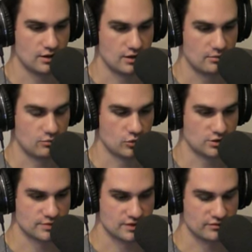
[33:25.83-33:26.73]
Um, more
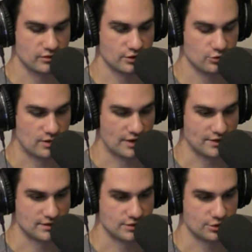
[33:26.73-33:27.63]
specifically, you might
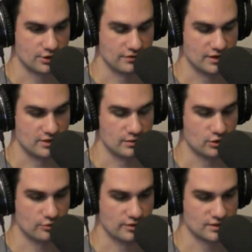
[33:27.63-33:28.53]
consider it if the
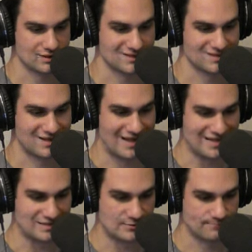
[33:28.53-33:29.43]
hemoglobin is less than
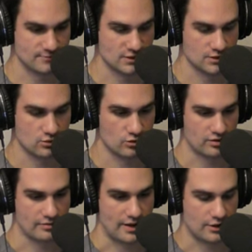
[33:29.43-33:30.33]
8 or the
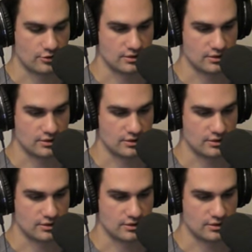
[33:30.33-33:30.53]
hematocrit